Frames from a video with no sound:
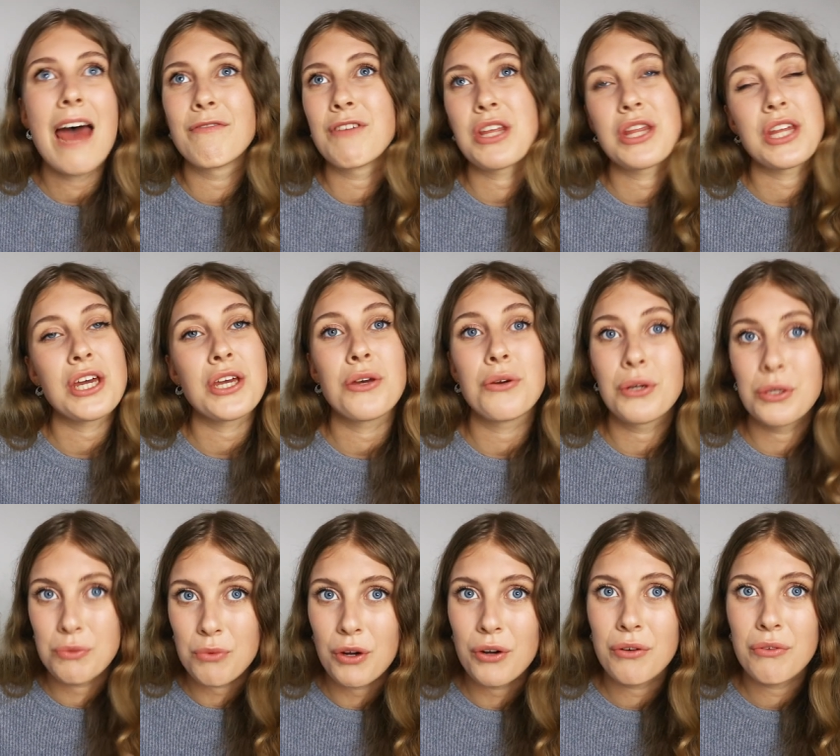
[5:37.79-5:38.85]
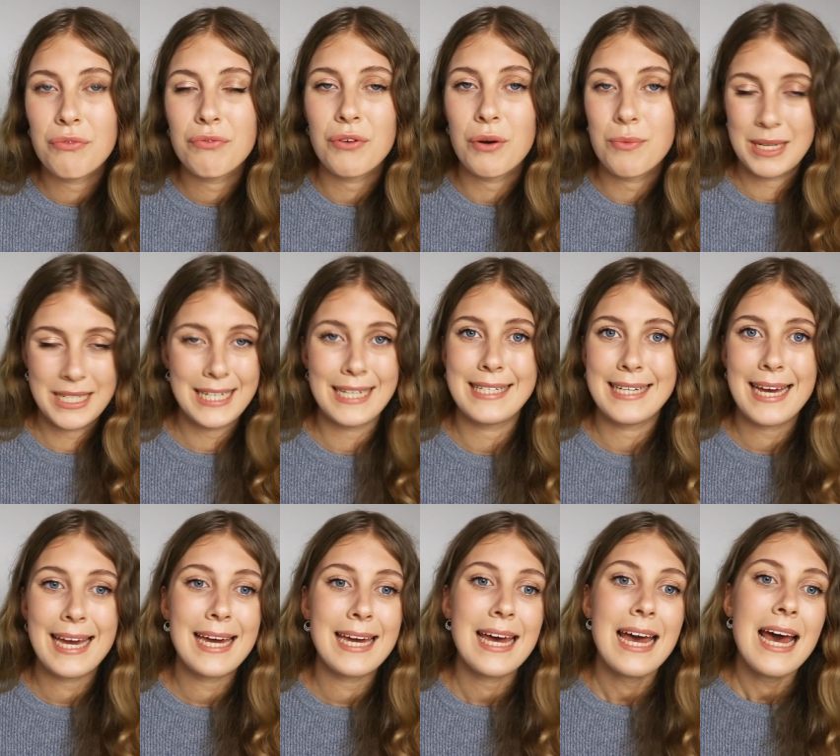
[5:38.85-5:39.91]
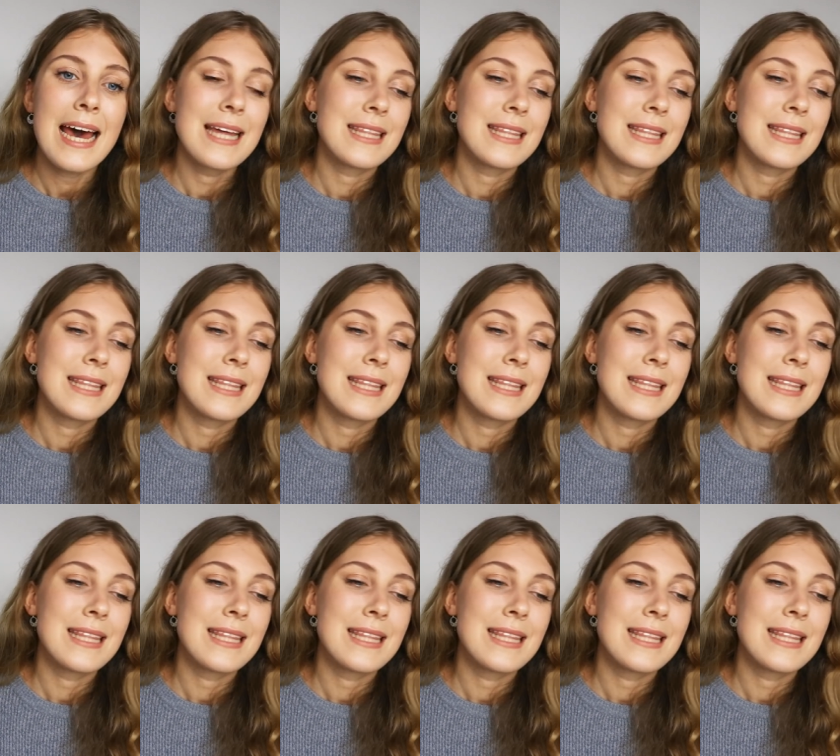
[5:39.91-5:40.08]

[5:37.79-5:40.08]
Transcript: everything you could want from a city.